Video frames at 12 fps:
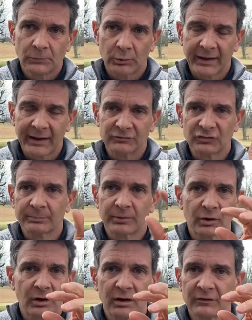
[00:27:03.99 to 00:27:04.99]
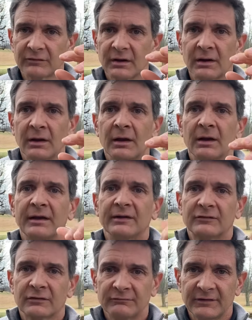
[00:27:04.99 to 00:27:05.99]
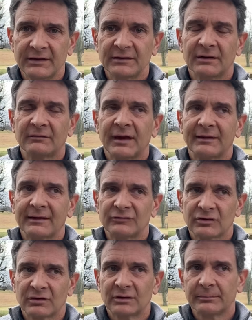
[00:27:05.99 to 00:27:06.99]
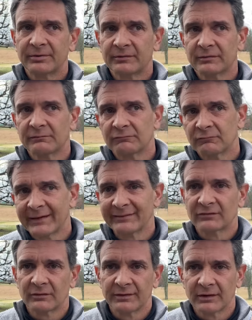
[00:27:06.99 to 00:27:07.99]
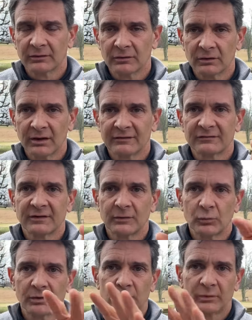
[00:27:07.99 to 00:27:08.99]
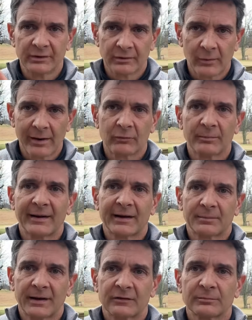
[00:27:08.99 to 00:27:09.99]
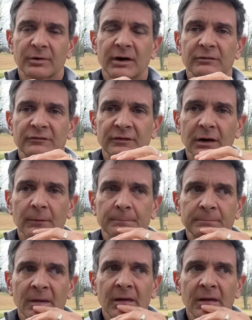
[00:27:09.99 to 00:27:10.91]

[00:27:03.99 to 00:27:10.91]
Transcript: Okay, just because it's convenient and they generally put the rates on there a little less than they would when you go out with backpack sprayer. So